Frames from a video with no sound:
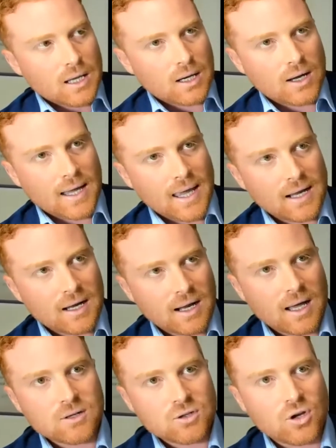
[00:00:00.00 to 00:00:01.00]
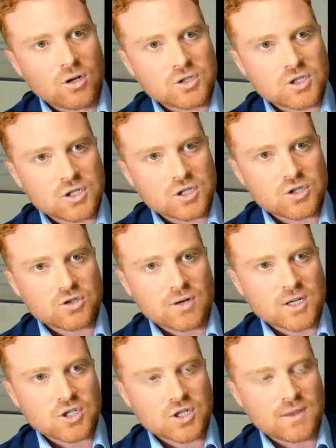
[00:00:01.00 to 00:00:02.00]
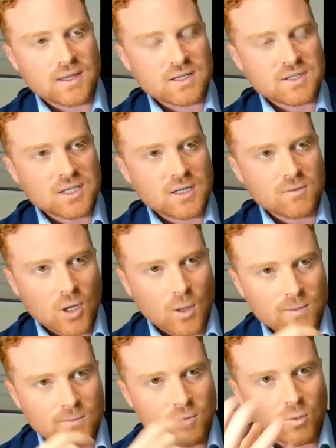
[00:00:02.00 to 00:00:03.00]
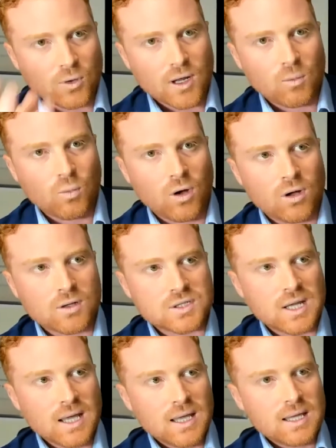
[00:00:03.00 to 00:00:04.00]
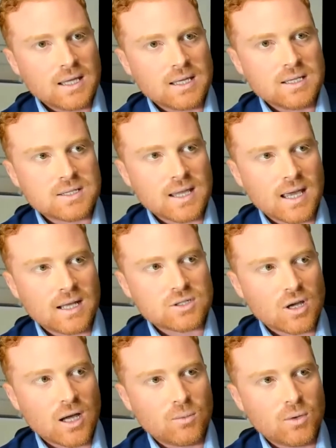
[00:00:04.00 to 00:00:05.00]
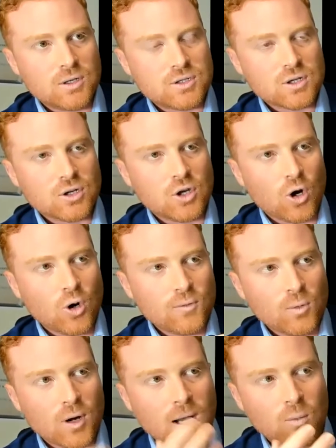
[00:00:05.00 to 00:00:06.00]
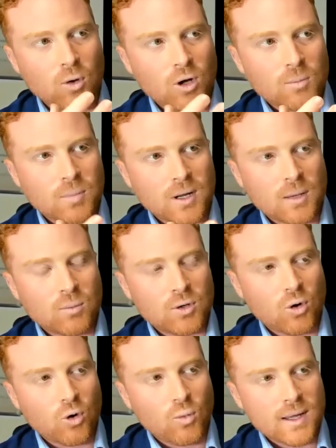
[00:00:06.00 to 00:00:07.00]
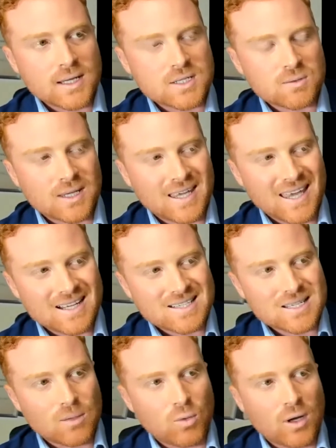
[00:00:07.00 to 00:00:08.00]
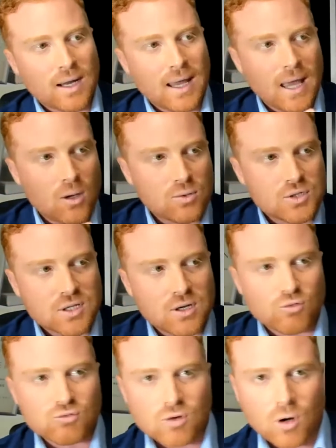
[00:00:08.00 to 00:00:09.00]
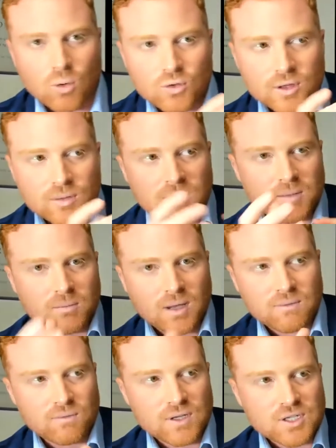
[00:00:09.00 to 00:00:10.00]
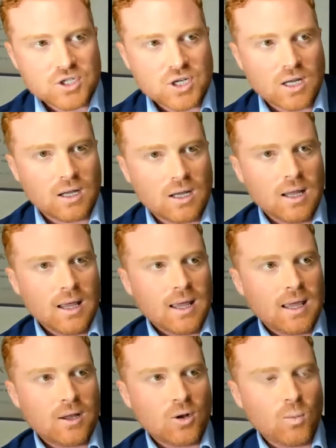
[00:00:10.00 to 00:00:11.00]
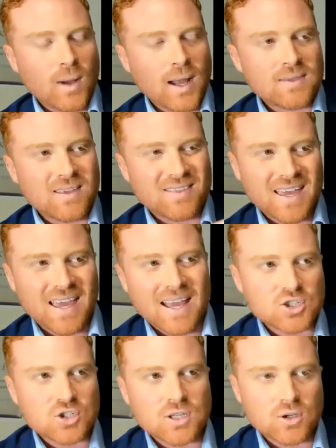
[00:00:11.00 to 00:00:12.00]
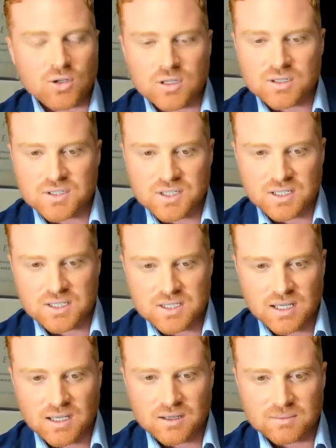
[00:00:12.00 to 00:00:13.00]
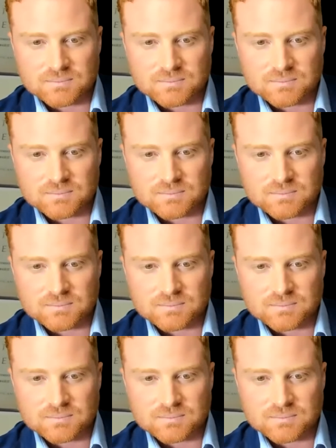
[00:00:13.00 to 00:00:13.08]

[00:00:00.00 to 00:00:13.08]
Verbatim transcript: I had an unconscious structure that instead of going for what I want, is that I would go for what I want, but I would always get someone else and enroll them in my vision in a way that they actually couldn't succeed